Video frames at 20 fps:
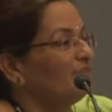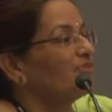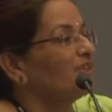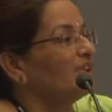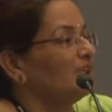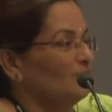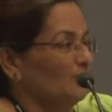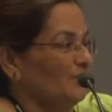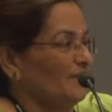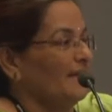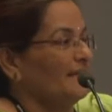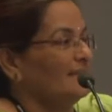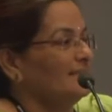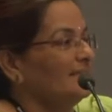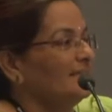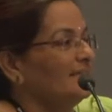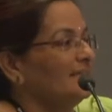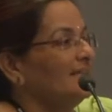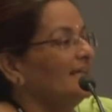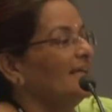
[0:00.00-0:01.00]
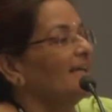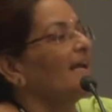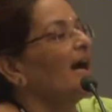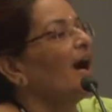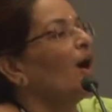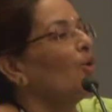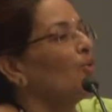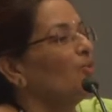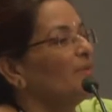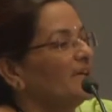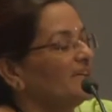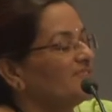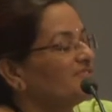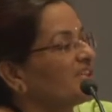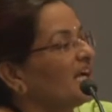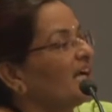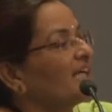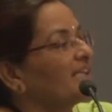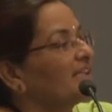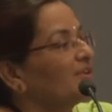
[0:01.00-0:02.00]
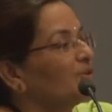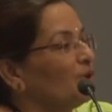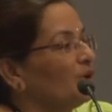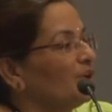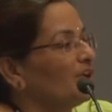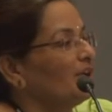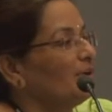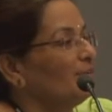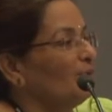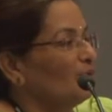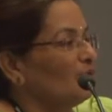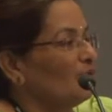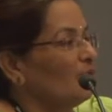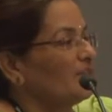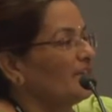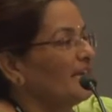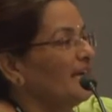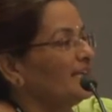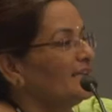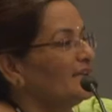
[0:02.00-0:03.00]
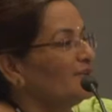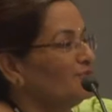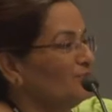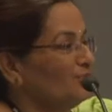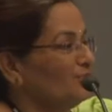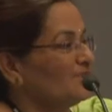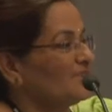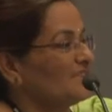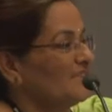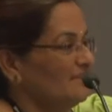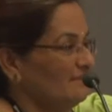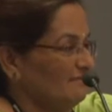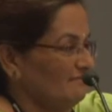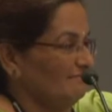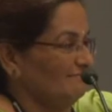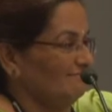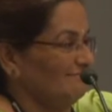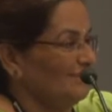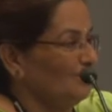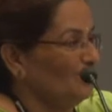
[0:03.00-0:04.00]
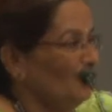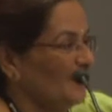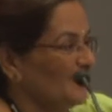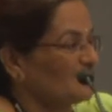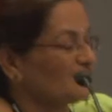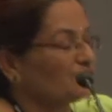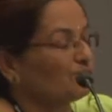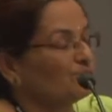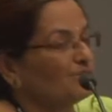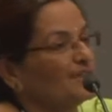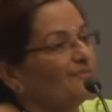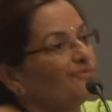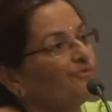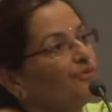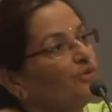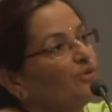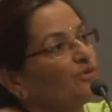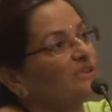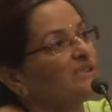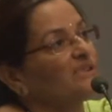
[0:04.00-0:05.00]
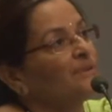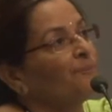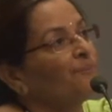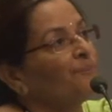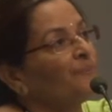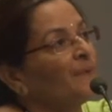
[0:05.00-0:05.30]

every locality and how we have started talking about organic foods and excluded food.